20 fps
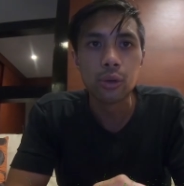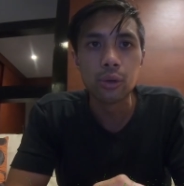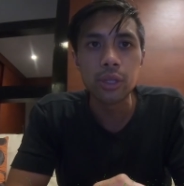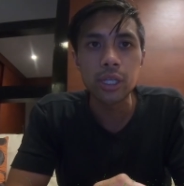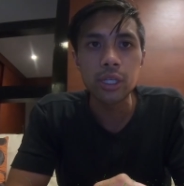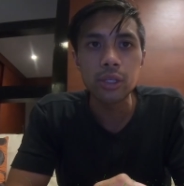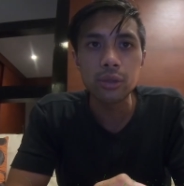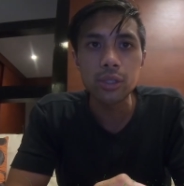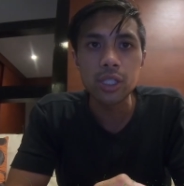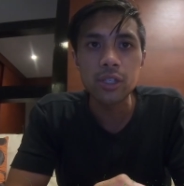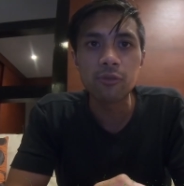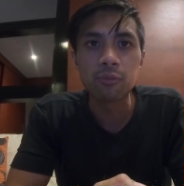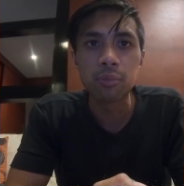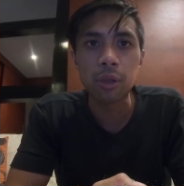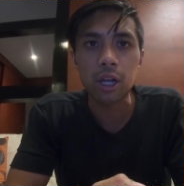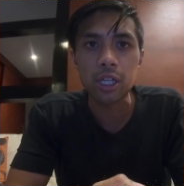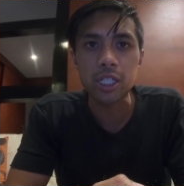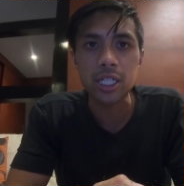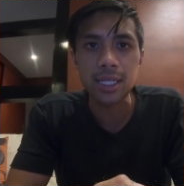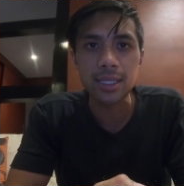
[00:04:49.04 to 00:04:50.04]
the use of
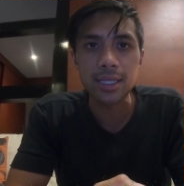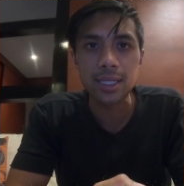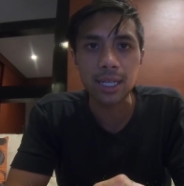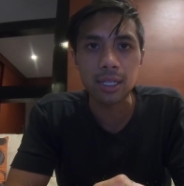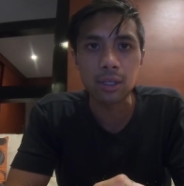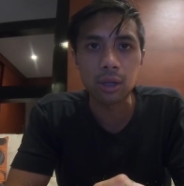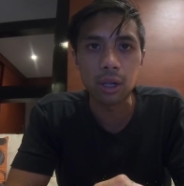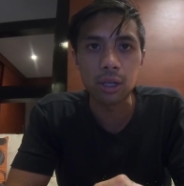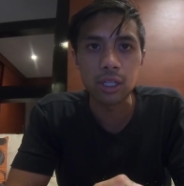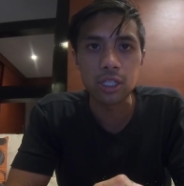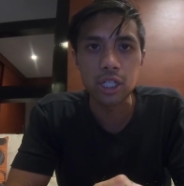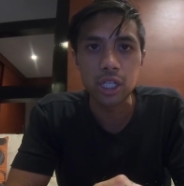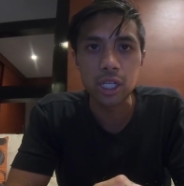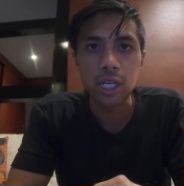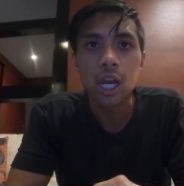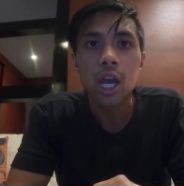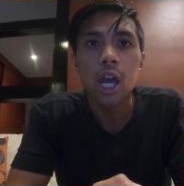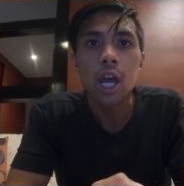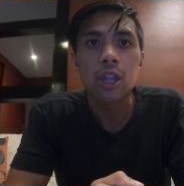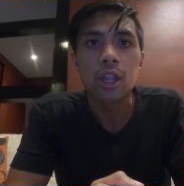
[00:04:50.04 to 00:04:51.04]
blockchain
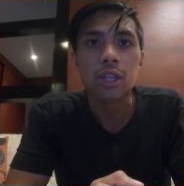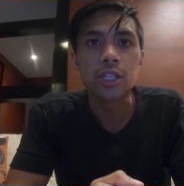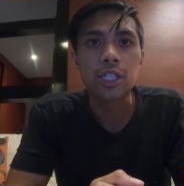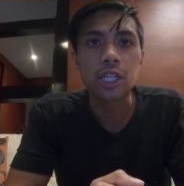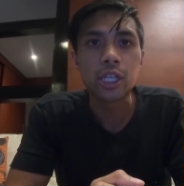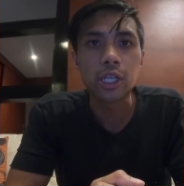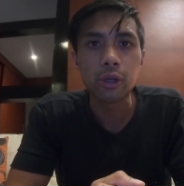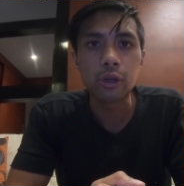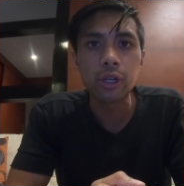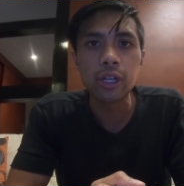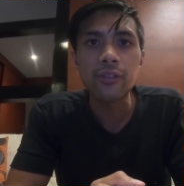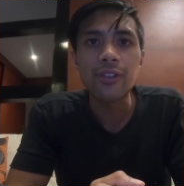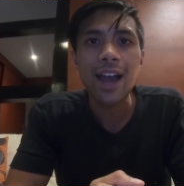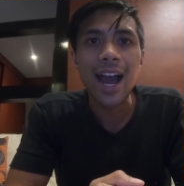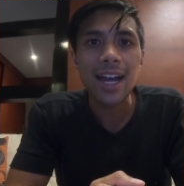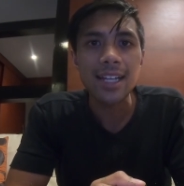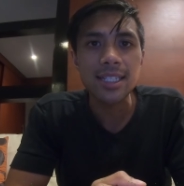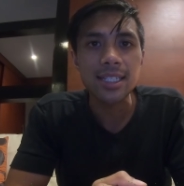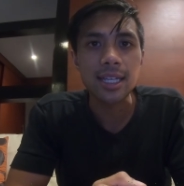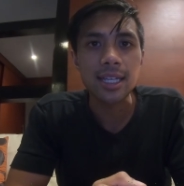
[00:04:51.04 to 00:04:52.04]
technology, the security of
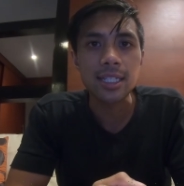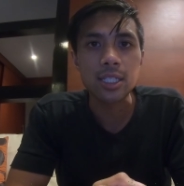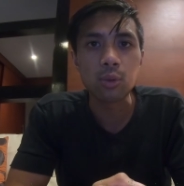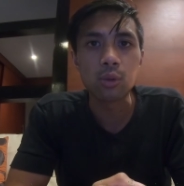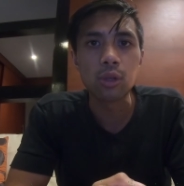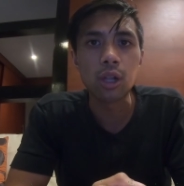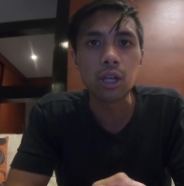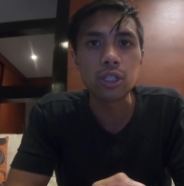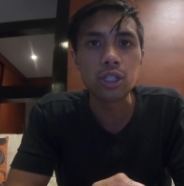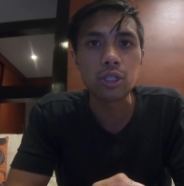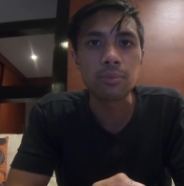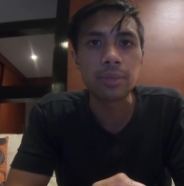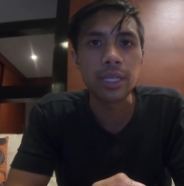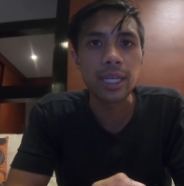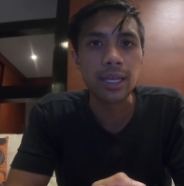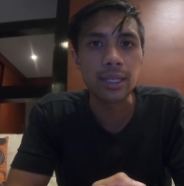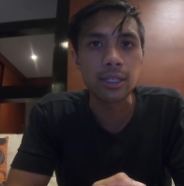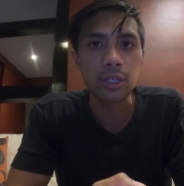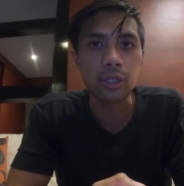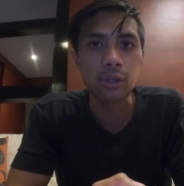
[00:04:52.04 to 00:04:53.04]
assets will also
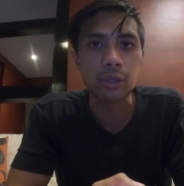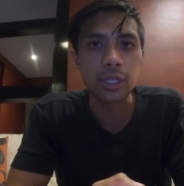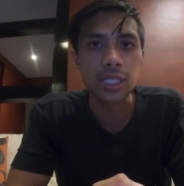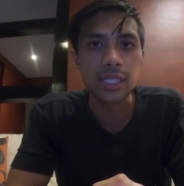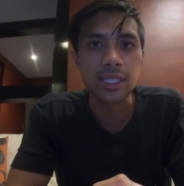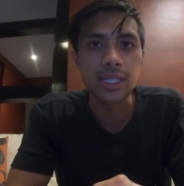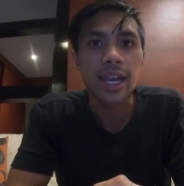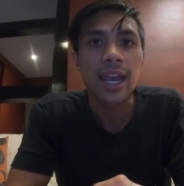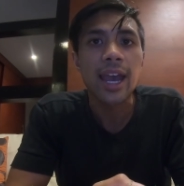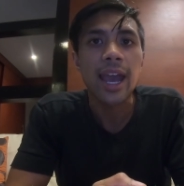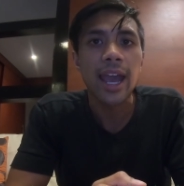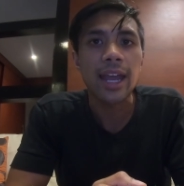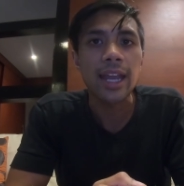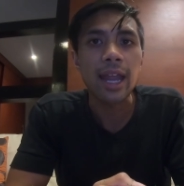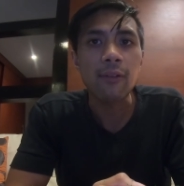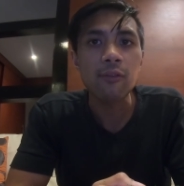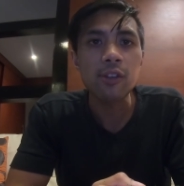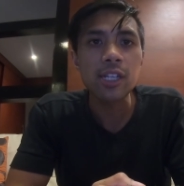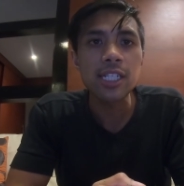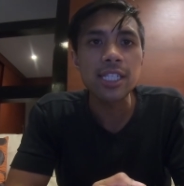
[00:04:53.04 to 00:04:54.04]
be increased, and
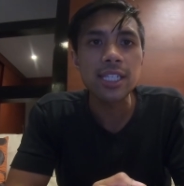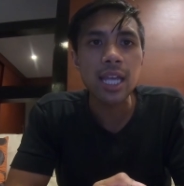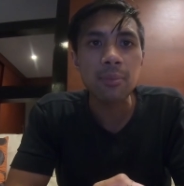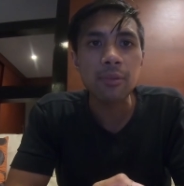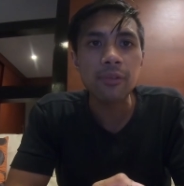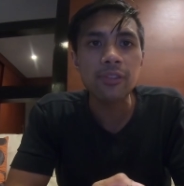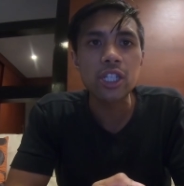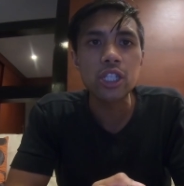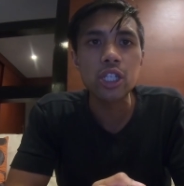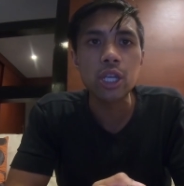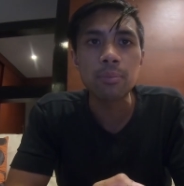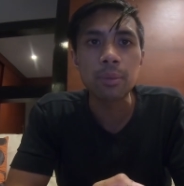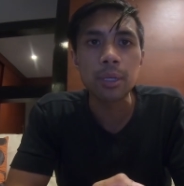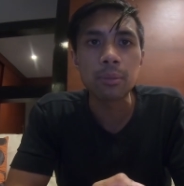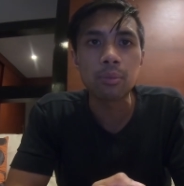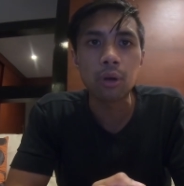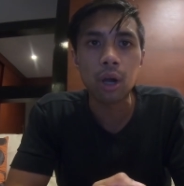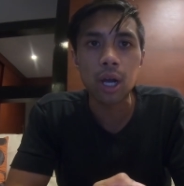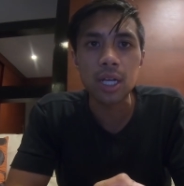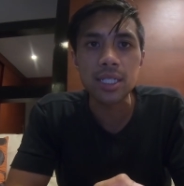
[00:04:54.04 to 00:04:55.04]
every step of the shipping
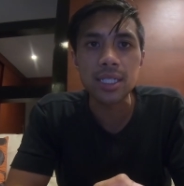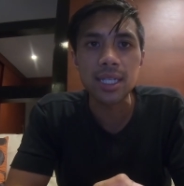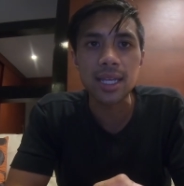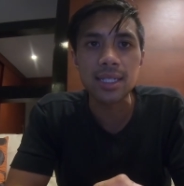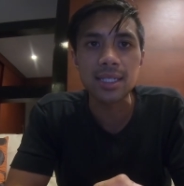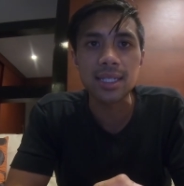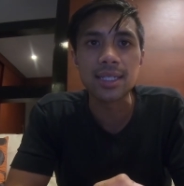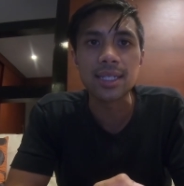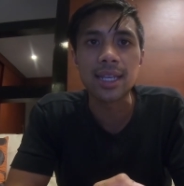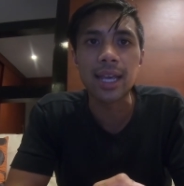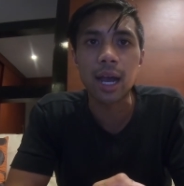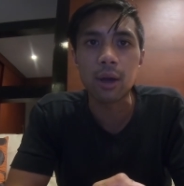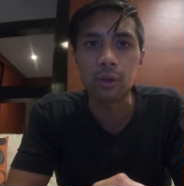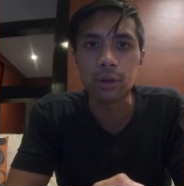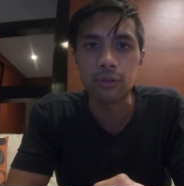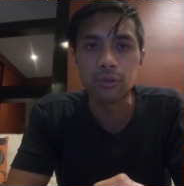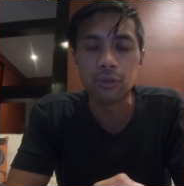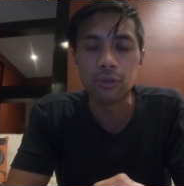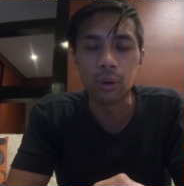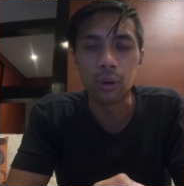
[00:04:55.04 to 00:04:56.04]
process is
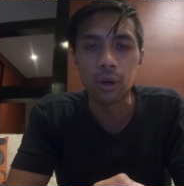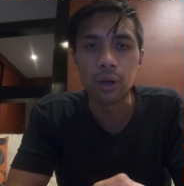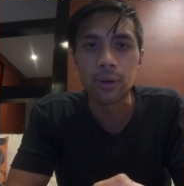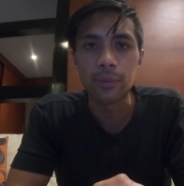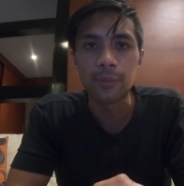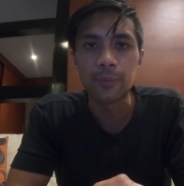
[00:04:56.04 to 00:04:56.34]
accounted for.